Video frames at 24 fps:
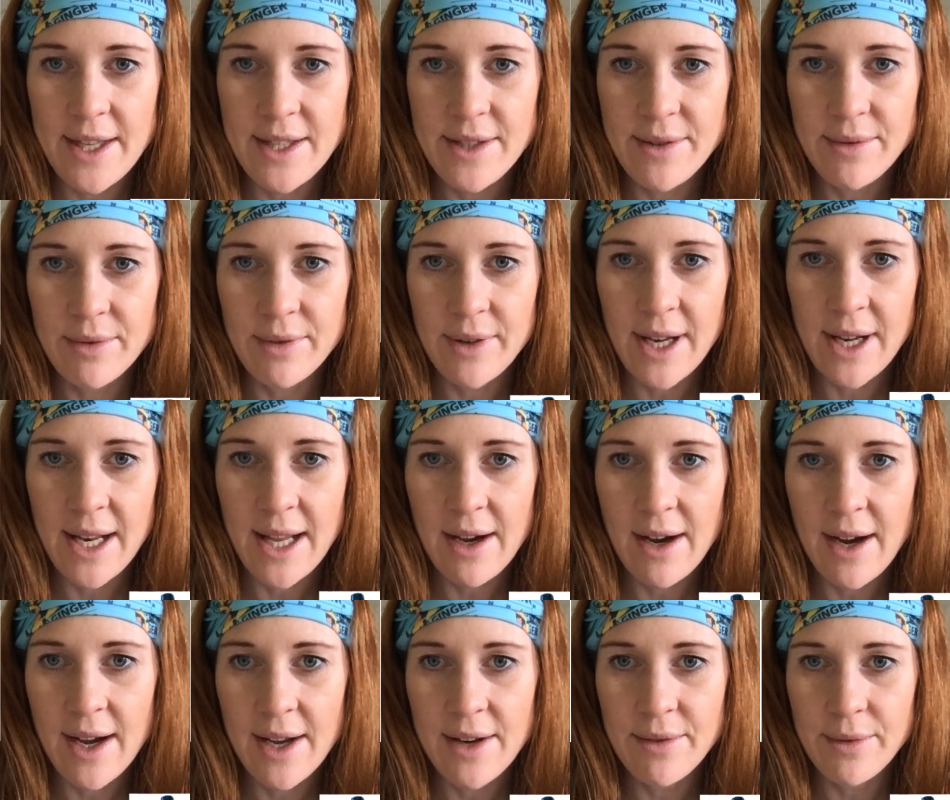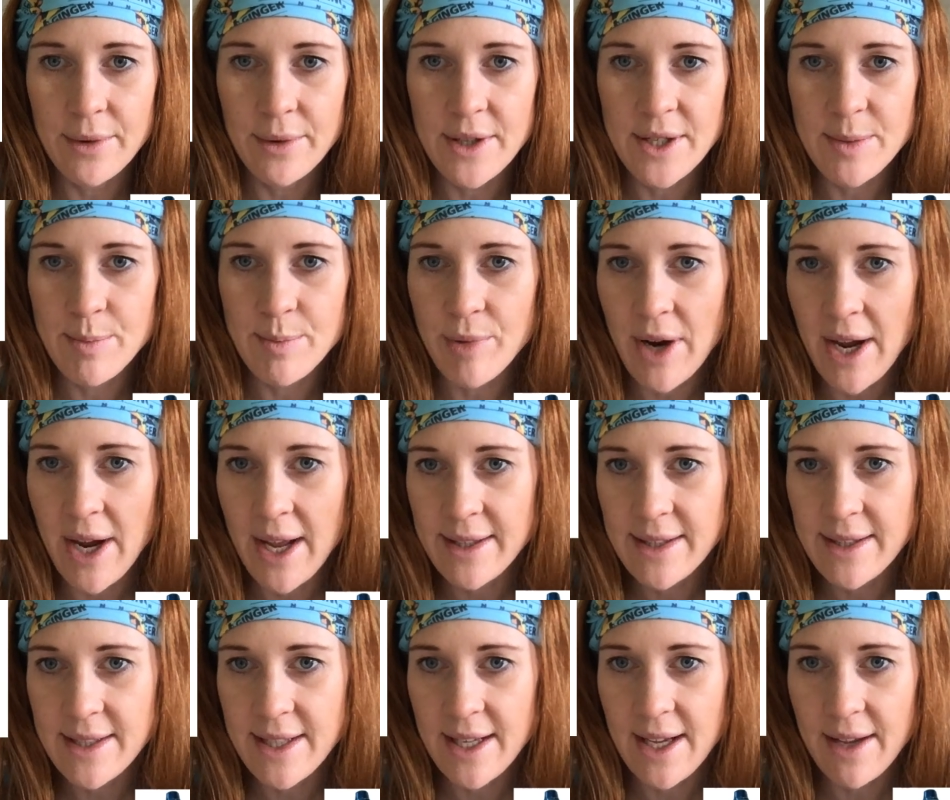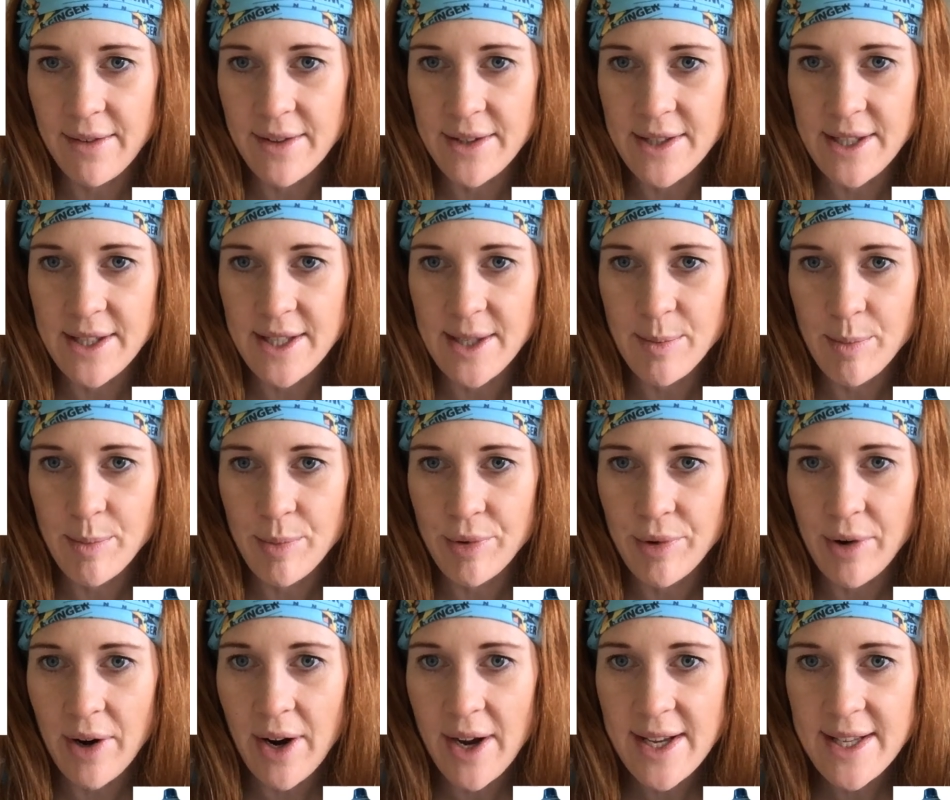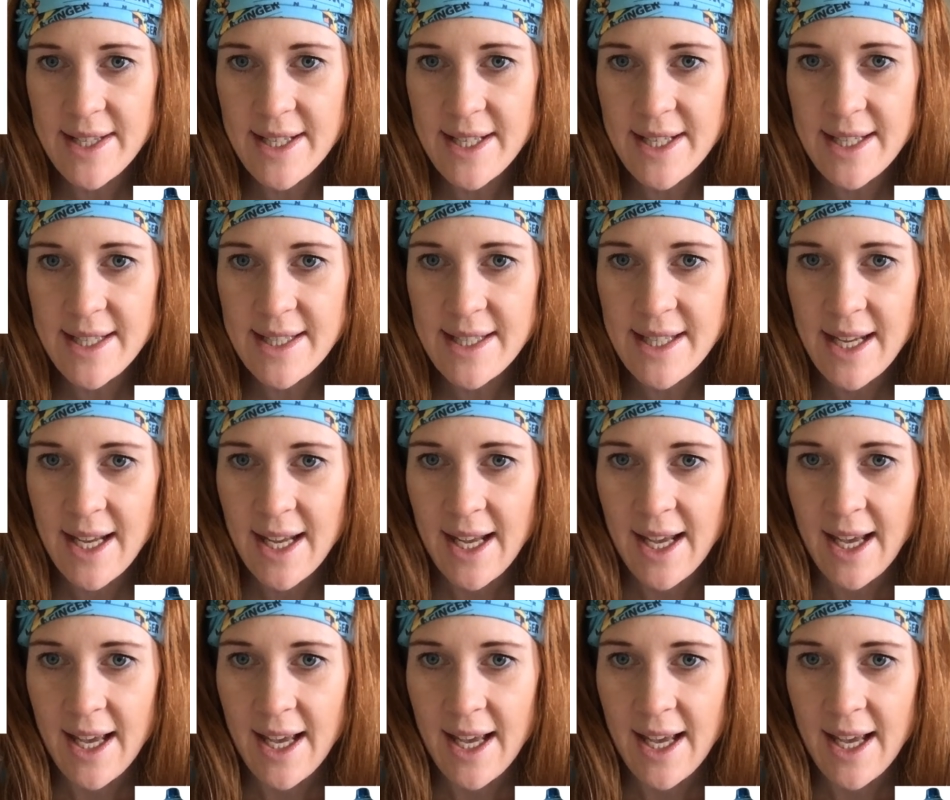It's really kind of all these brands to give us these prizes.